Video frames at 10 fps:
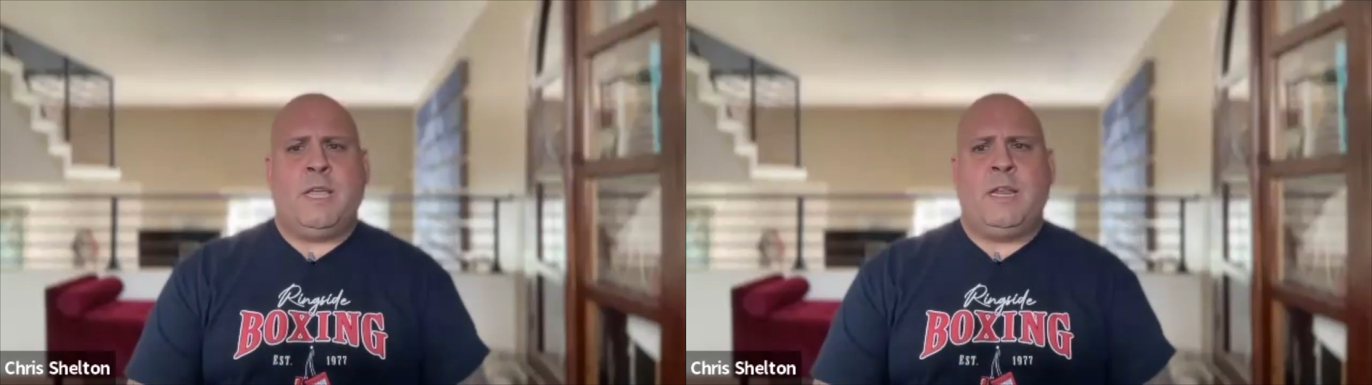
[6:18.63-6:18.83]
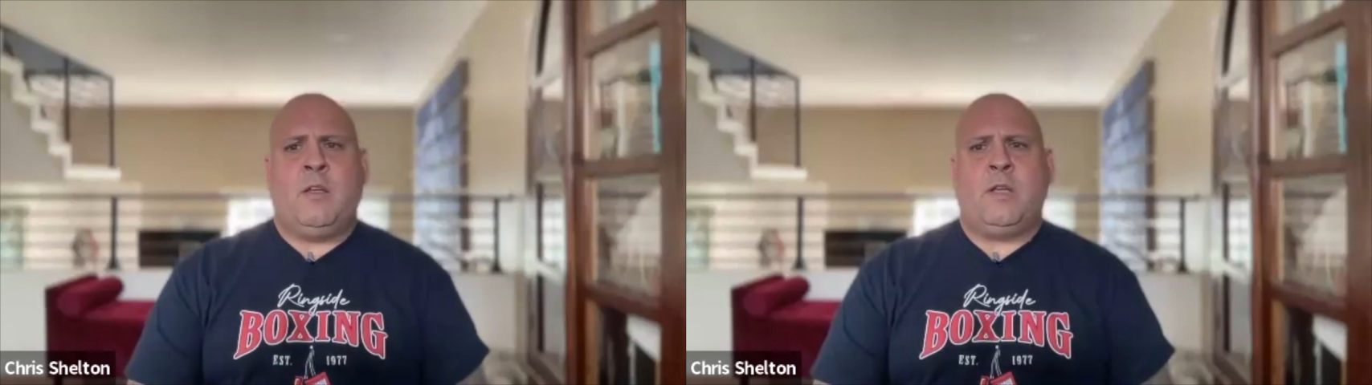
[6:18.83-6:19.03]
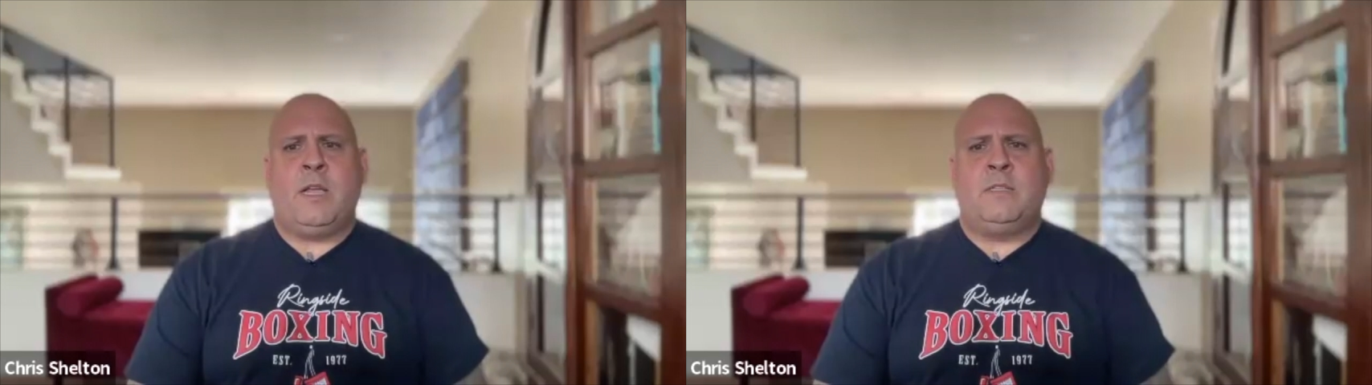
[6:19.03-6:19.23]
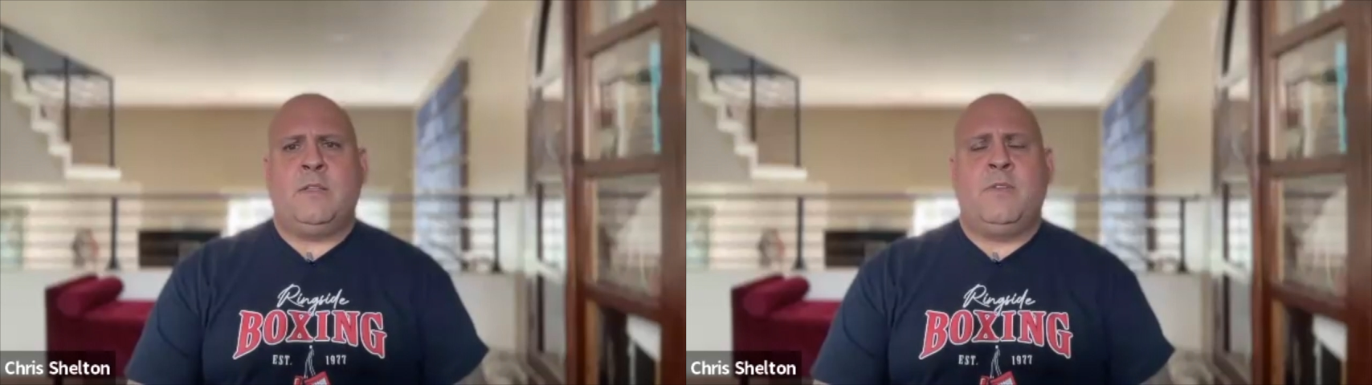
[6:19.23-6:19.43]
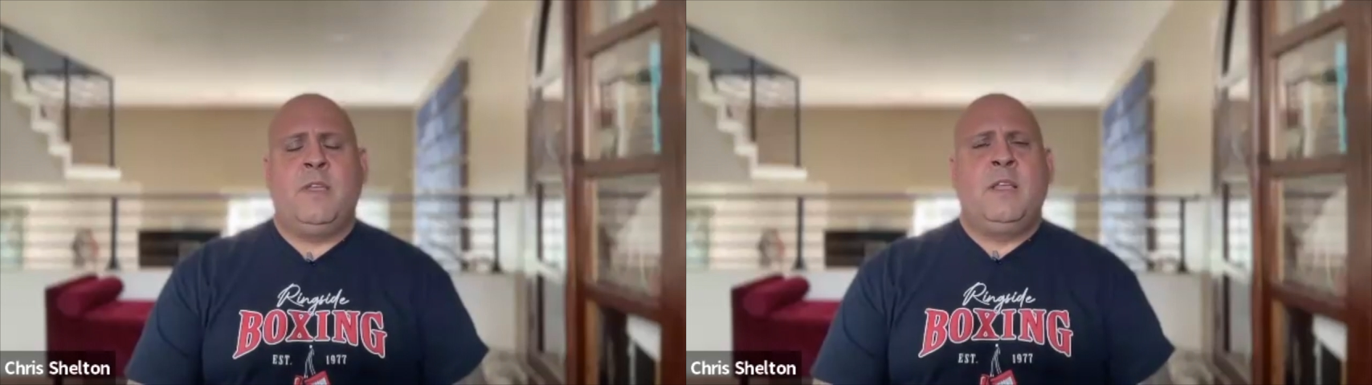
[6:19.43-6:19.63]
I had all kinds
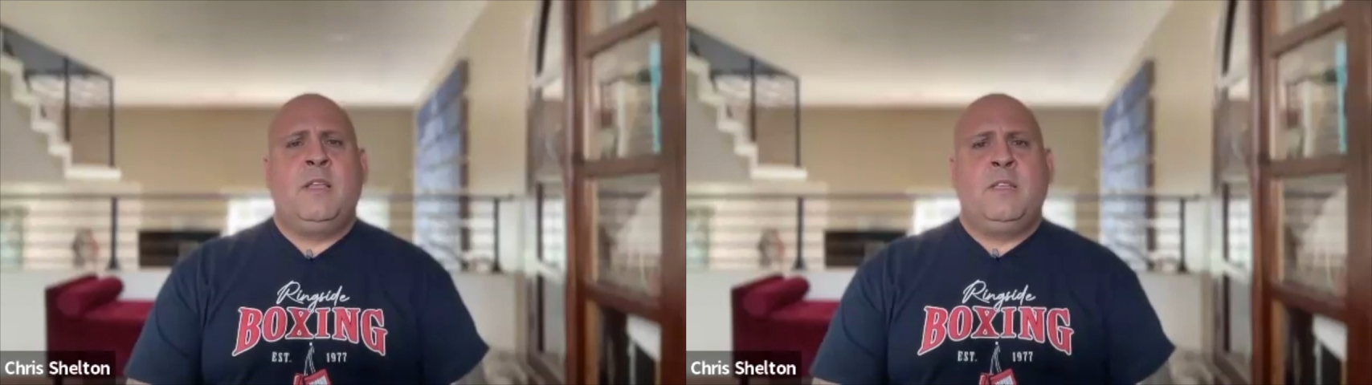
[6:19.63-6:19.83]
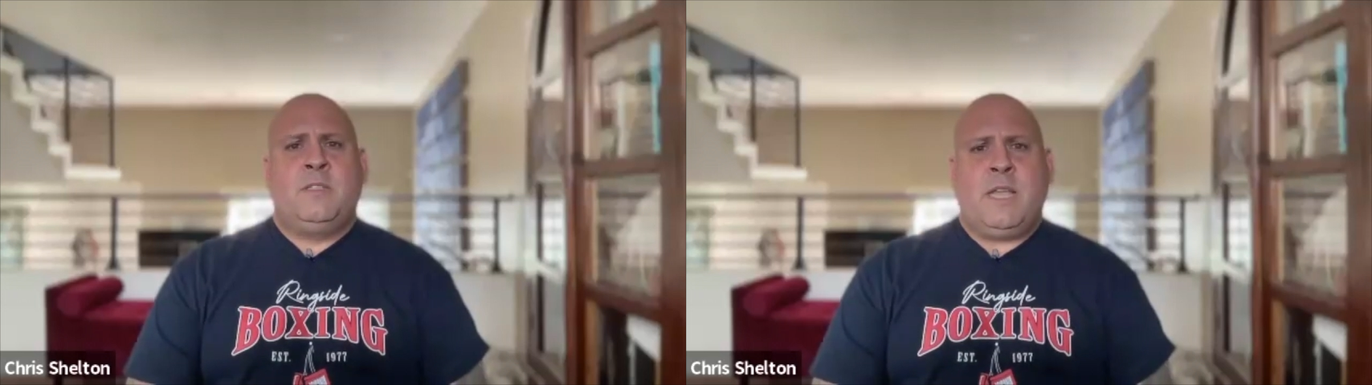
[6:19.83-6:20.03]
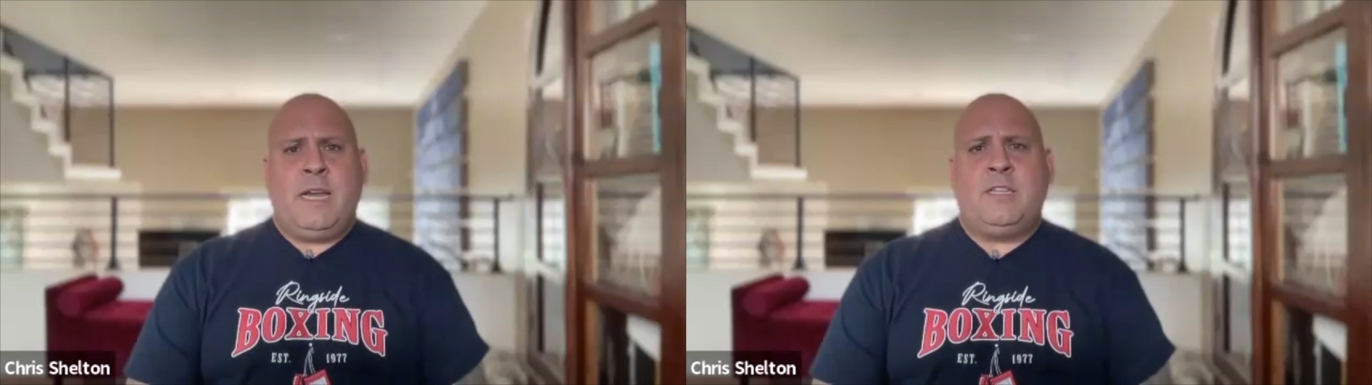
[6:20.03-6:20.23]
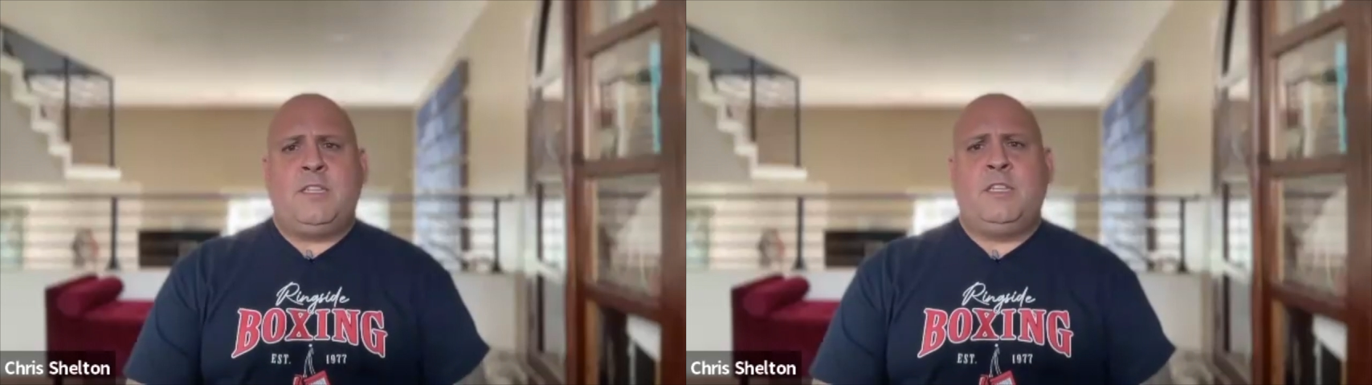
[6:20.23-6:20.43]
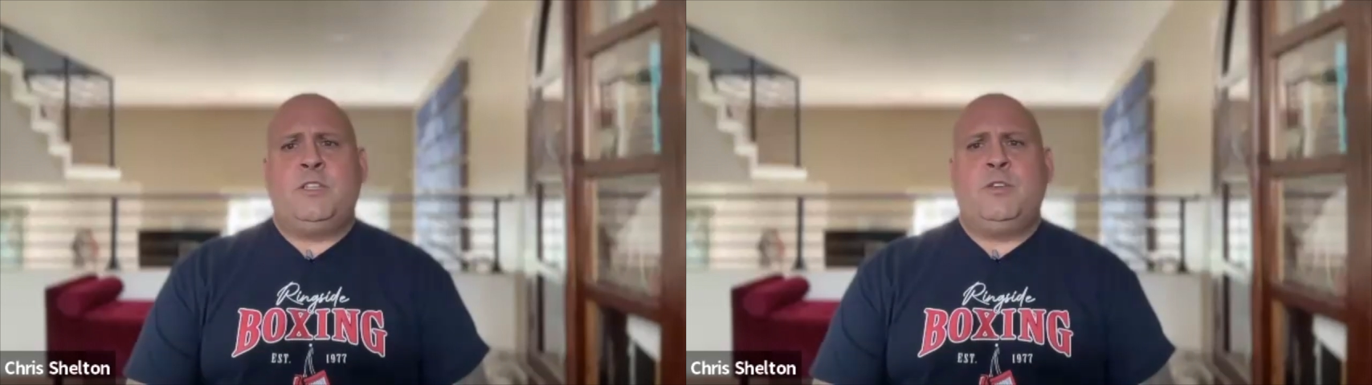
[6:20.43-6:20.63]
of
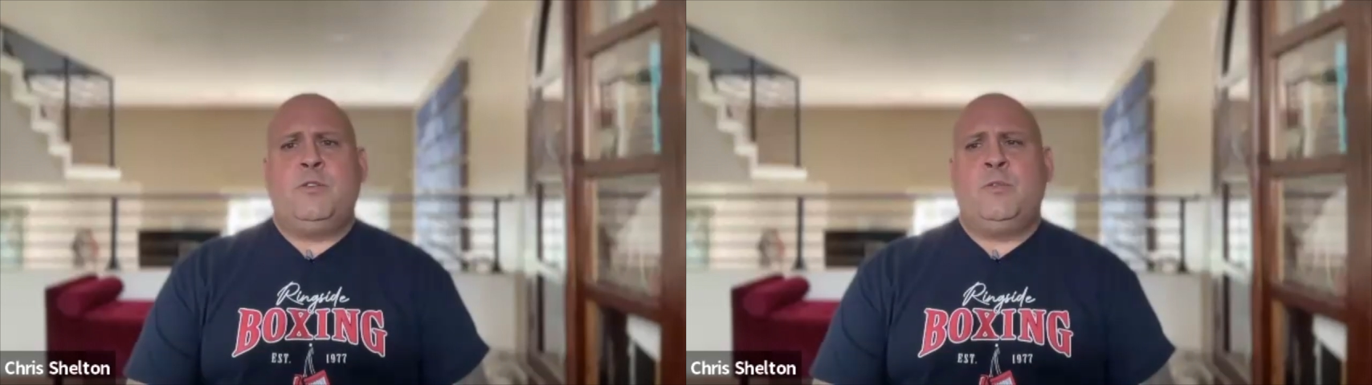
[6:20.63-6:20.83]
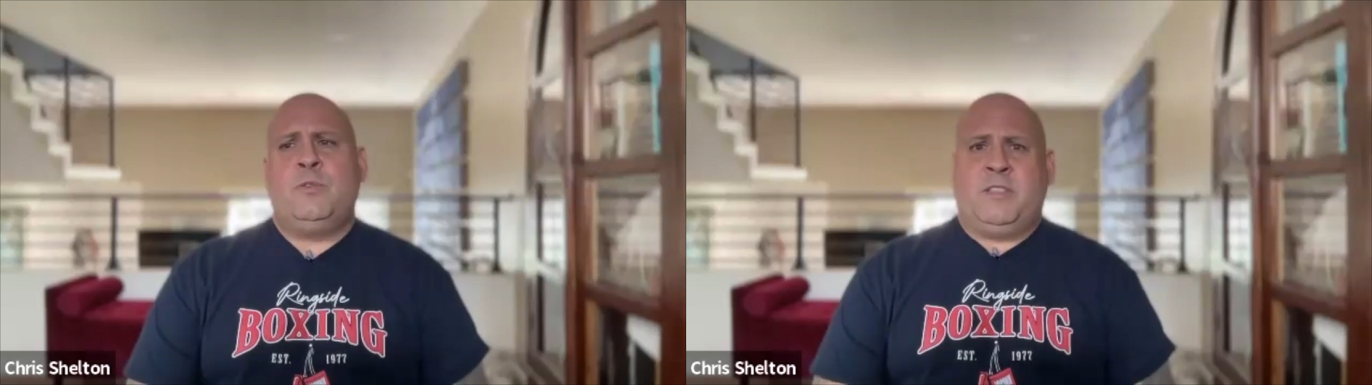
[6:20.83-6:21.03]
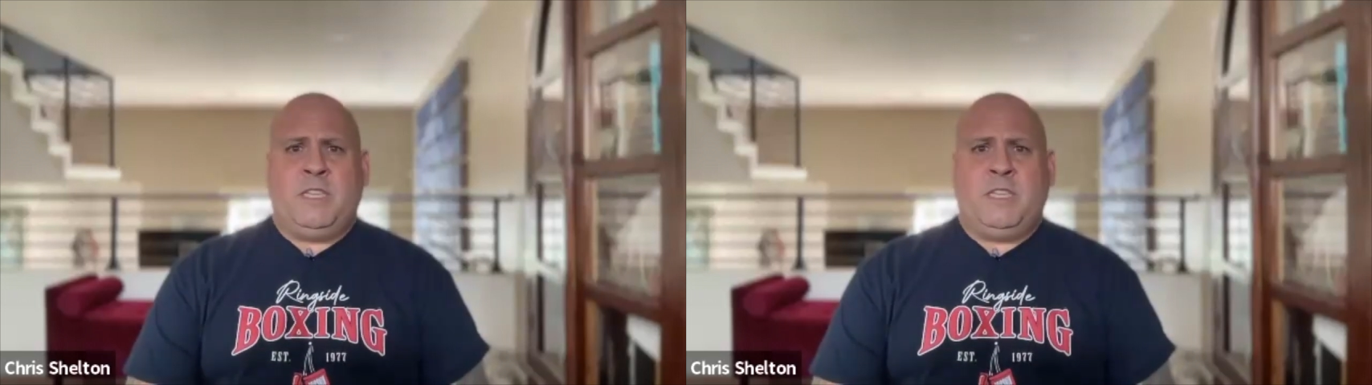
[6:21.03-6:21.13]
sinus issues,